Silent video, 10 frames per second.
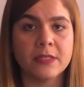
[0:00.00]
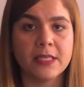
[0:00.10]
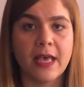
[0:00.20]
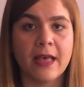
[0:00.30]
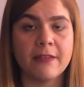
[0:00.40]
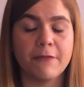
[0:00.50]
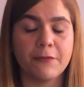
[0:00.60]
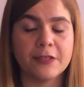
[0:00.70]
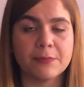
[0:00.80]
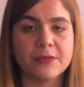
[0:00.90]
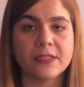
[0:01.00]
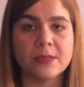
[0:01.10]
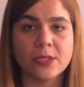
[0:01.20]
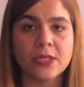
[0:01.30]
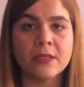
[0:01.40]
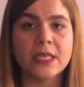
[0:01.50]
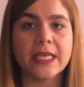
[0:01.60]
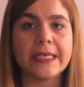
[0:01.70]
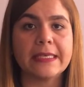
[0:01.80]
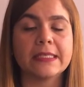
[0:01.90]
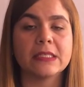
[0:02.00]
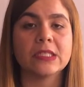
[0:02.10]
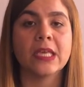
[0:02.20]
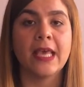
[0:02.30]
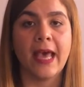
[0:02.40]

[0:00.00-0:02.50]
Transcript: yeah, the first position is